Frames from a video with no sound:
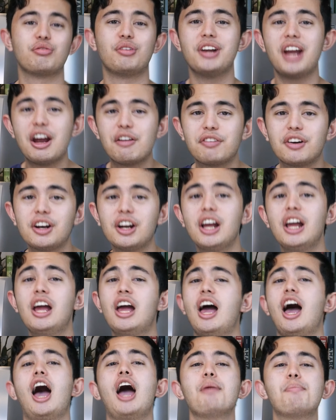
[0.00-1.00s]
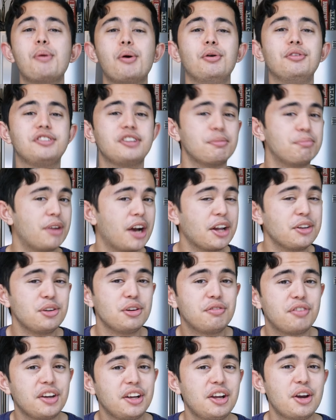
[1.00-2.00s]
whenever I post a brand new
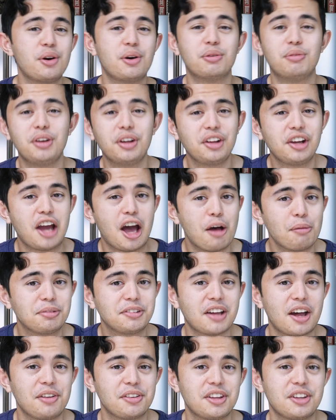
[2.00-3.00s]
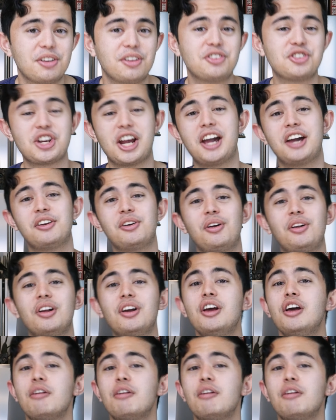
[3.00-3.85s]
video. It really helps out the channel.